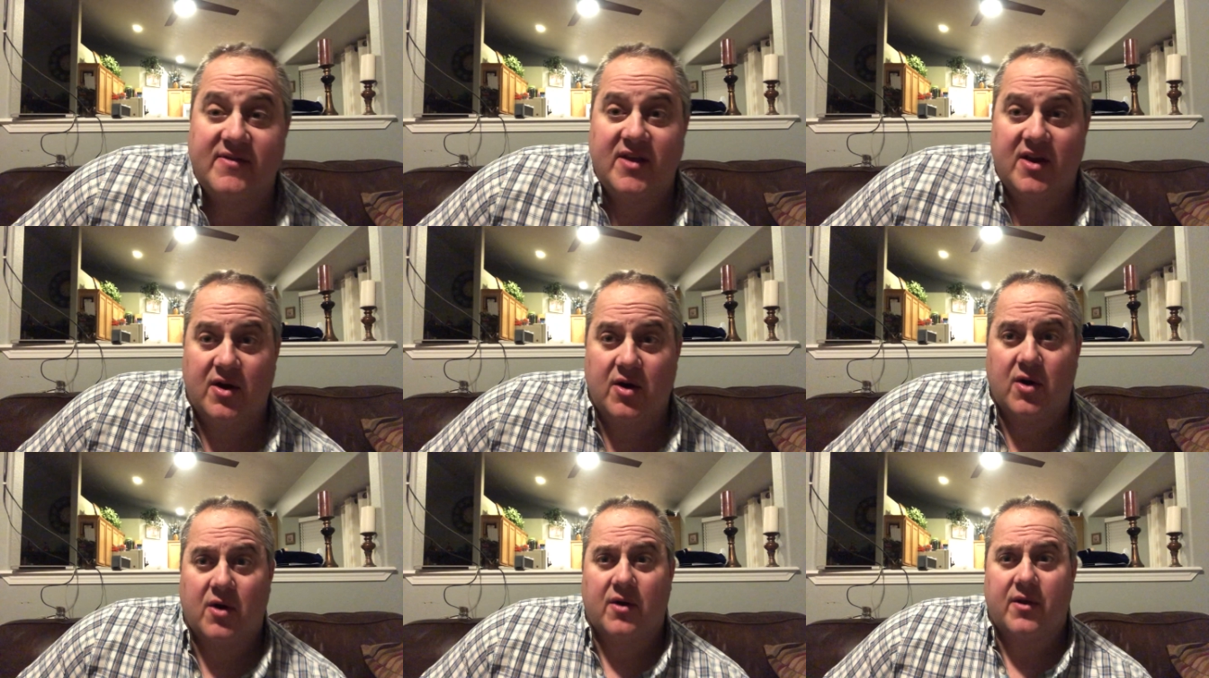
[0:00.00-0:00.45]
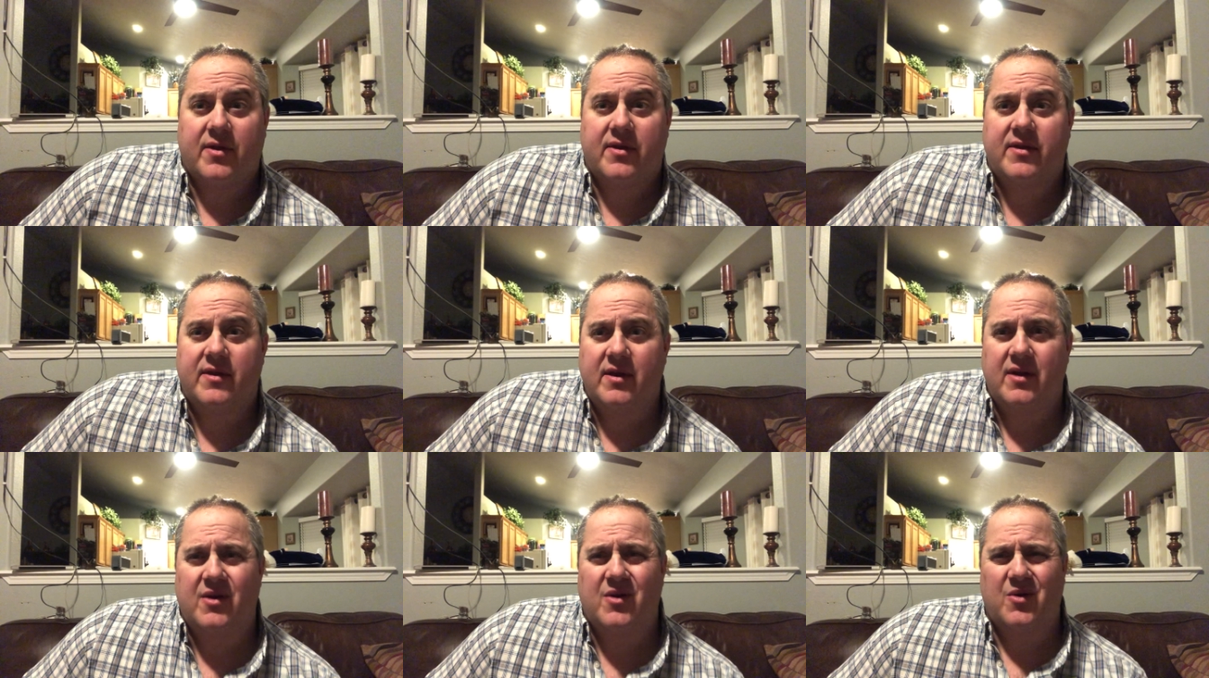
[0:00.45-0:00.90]
of the
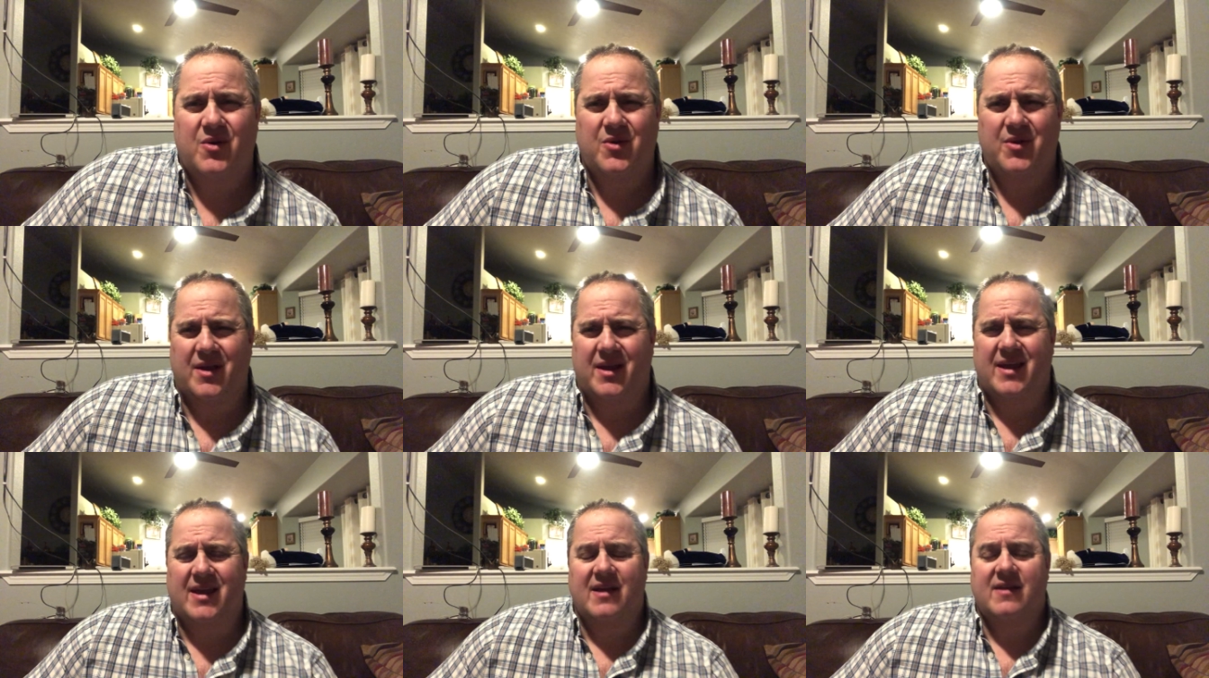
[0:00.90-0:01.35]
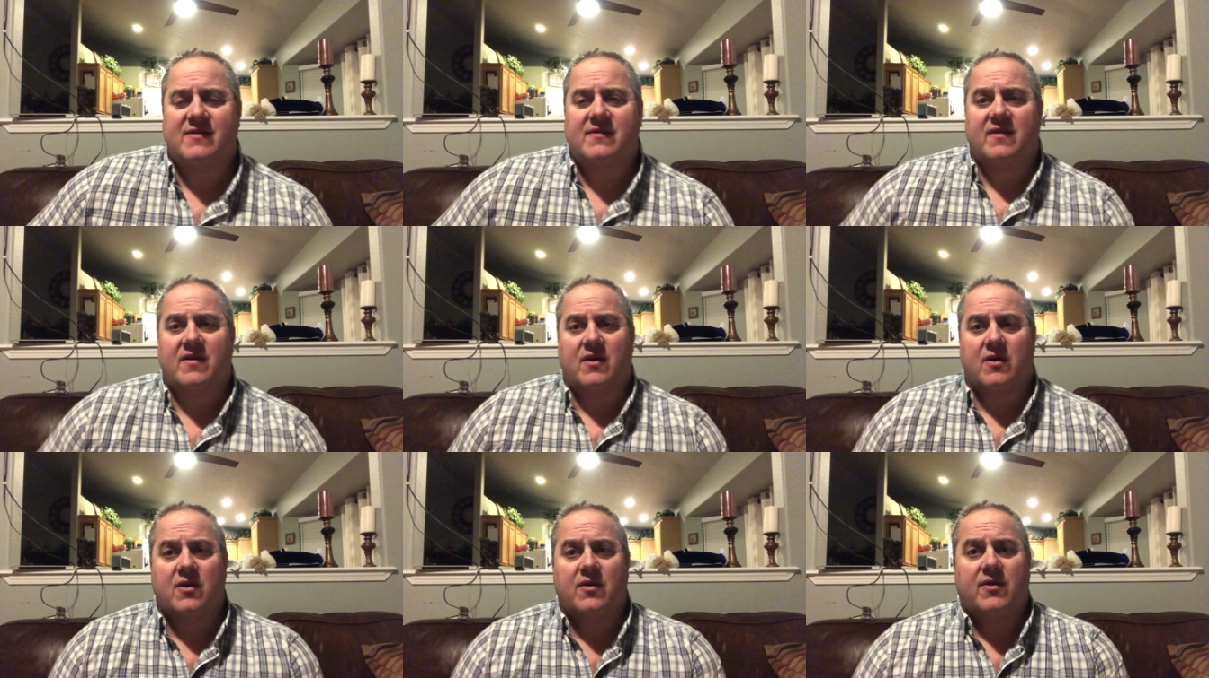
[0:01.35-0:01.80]
earth. You know who the kings
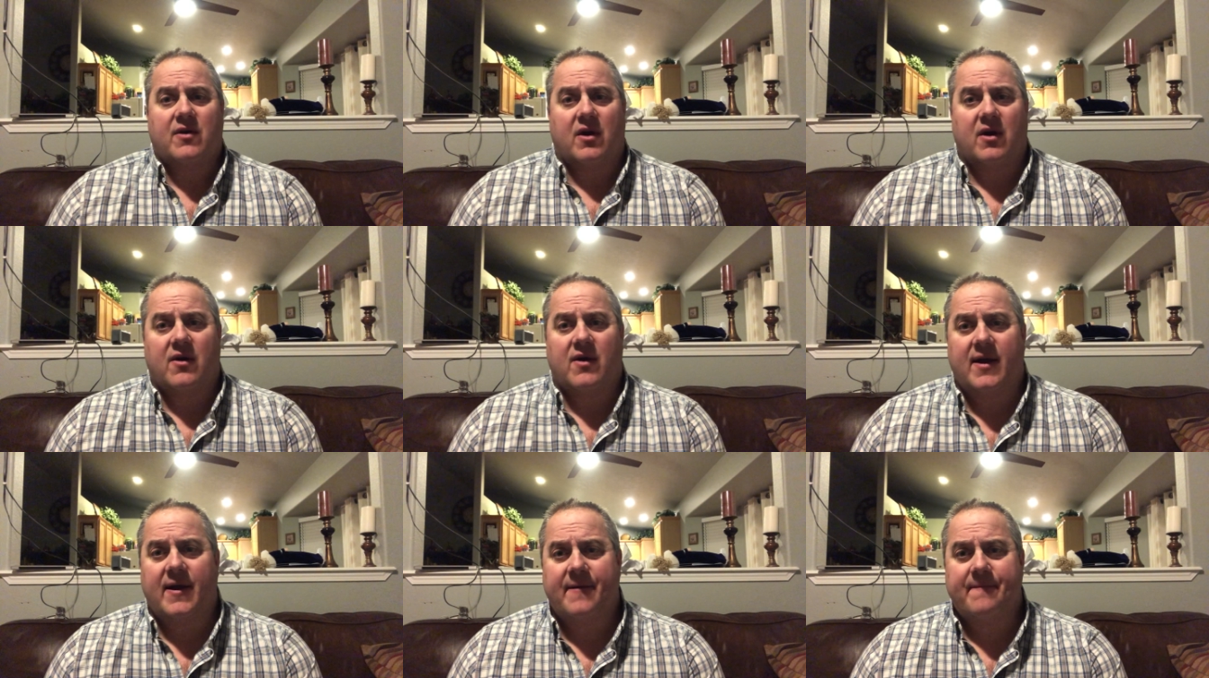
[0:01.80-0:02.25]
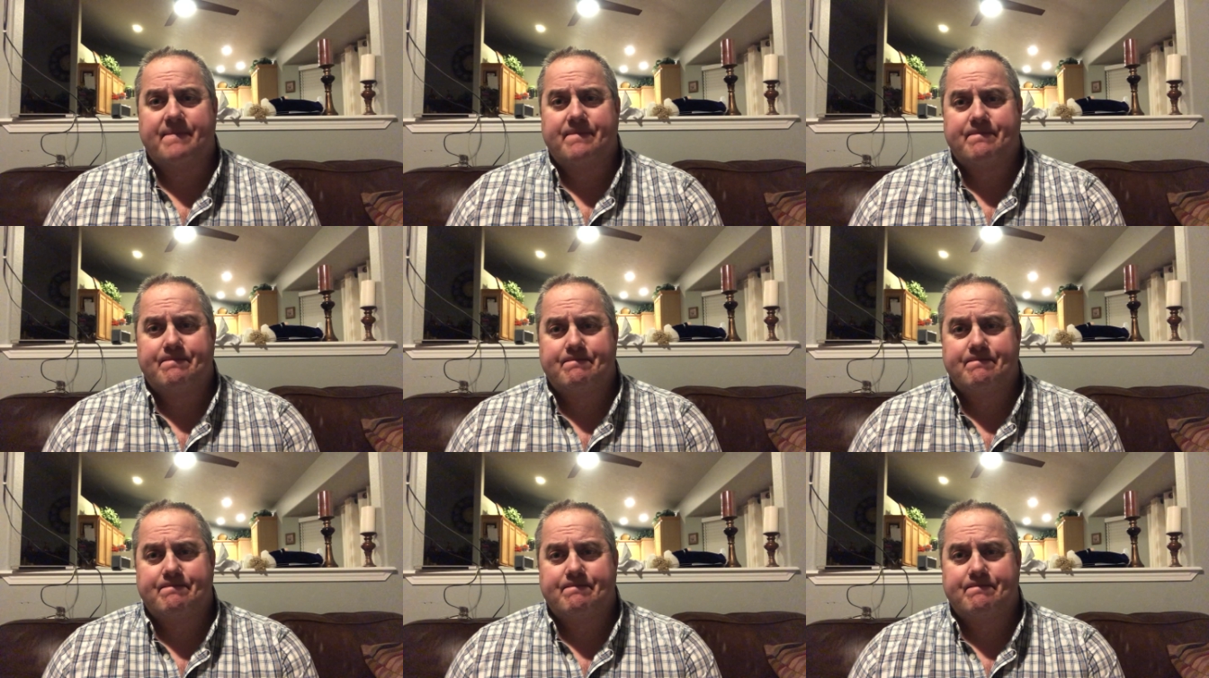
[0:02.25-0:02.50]
of the earth are, right?